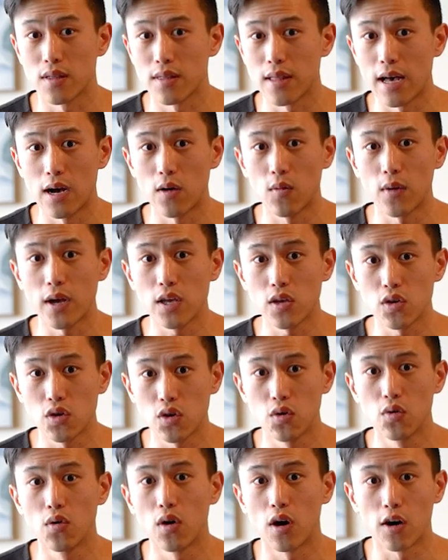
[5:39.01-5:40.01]
then that way
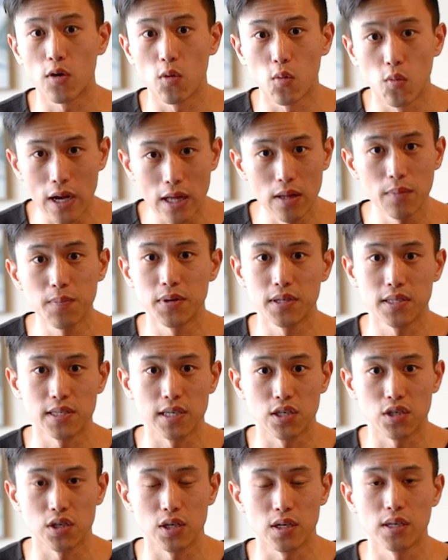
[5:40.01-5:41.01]
you are well
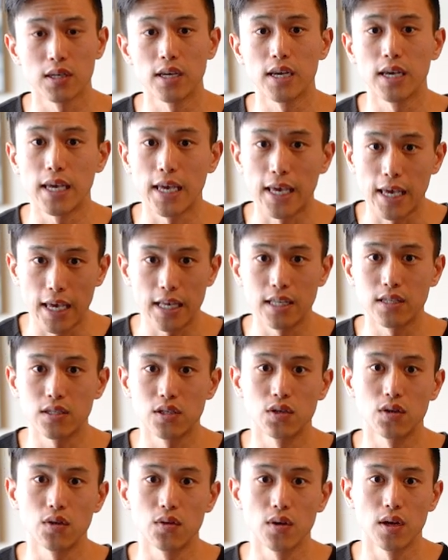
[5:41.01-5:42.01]
positioned
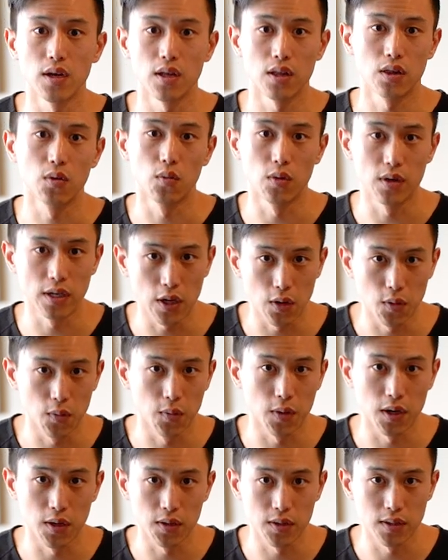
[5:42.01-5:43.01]
into the new
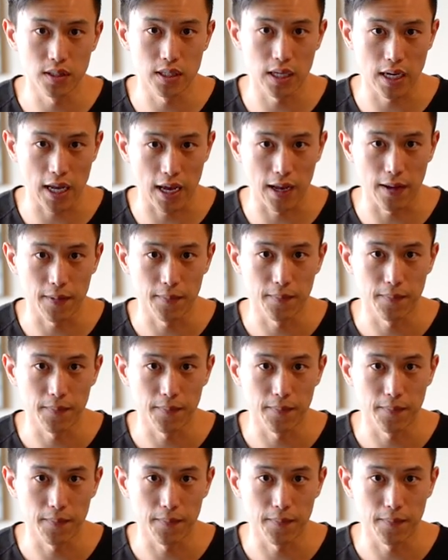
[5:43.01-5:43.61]
world today.